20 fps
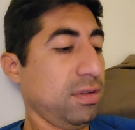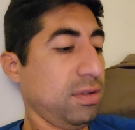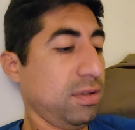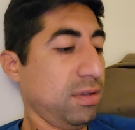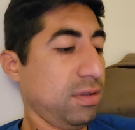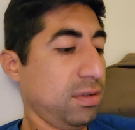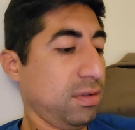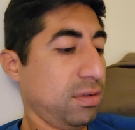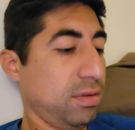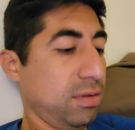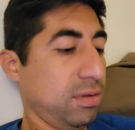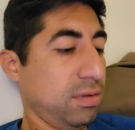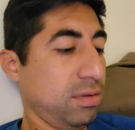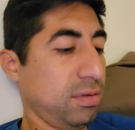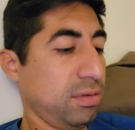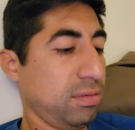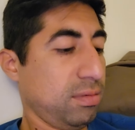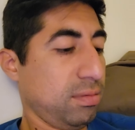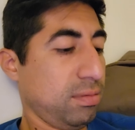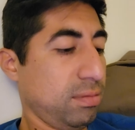
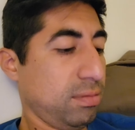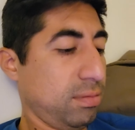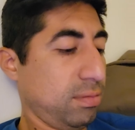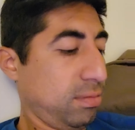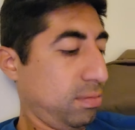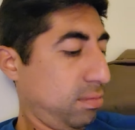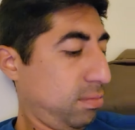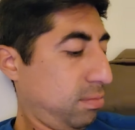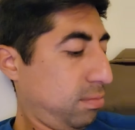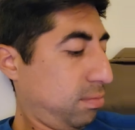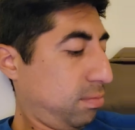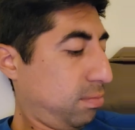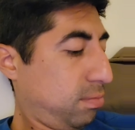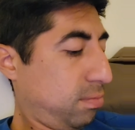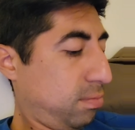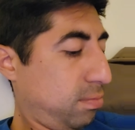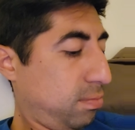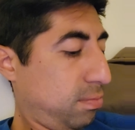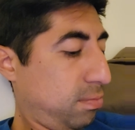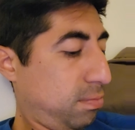
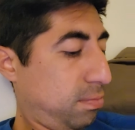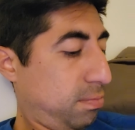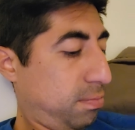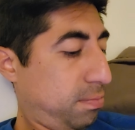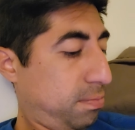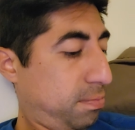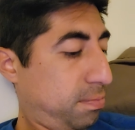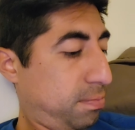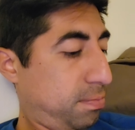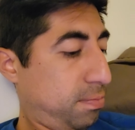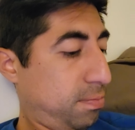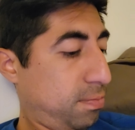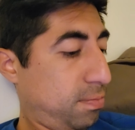(no one is talking)